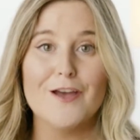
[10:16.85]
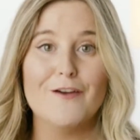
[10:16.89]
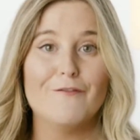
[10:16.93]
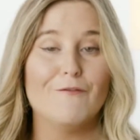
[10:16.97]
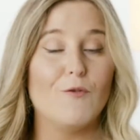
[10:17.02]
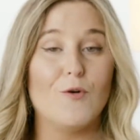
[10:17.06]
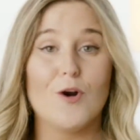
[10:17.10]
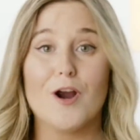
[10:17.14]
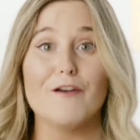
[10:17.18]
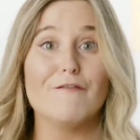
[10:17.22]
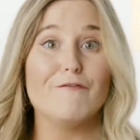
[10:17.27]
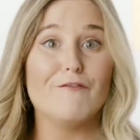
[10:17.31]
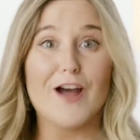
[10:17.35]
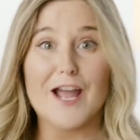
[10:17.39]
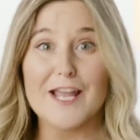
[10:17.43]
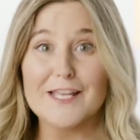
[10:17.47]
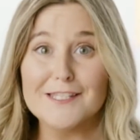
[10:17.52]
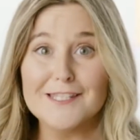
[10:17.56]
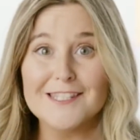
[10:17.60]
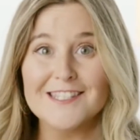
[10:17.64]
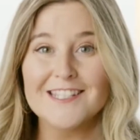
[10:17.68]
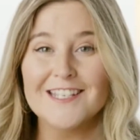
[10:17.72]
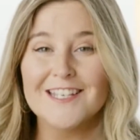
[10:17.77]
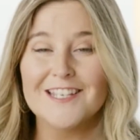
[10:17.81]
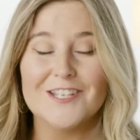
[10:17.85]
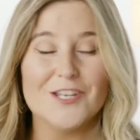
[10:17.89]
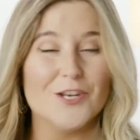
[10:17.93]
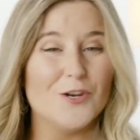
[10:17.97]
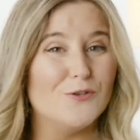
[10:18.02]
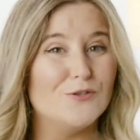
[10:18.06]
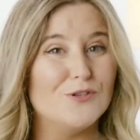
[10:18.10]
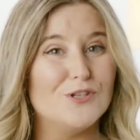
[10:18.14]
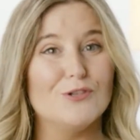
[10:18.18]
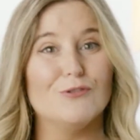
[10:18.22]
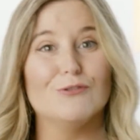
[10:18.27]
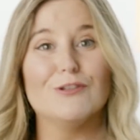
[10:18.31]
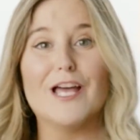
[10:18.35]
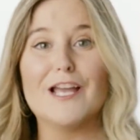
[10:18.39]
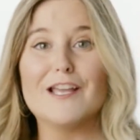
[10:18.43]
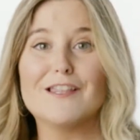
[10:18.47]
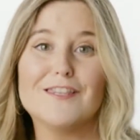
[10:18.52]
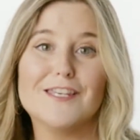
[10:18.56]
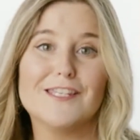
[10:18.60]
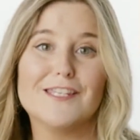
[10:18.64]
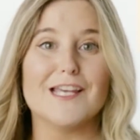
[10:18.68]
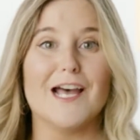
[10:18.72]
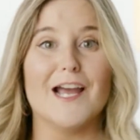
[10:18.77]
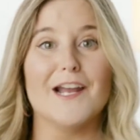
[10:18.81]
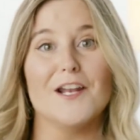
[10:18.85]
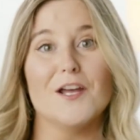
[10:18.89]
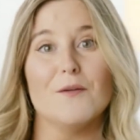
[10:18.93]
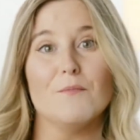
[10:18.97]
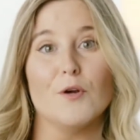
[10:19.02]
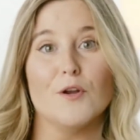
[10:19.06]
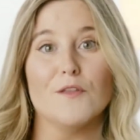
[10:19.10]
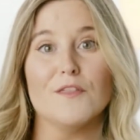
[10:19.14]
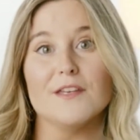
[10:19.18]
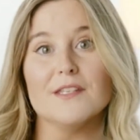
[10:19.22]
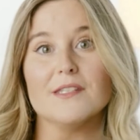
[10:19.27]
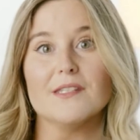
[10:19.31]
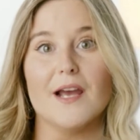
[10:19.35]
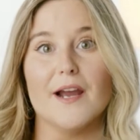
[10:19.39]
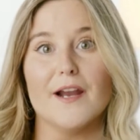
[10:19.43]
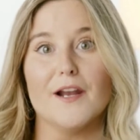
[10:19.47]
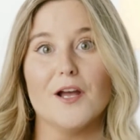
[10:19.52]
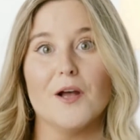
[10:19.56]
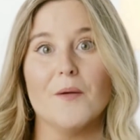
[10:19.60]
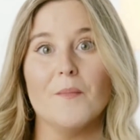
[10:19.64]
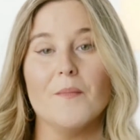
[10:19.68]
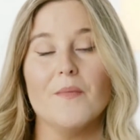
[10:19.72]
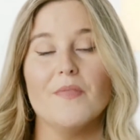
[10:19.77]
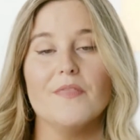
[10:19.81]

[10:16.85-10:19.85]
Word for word: for advice you know, do you like this item or this item?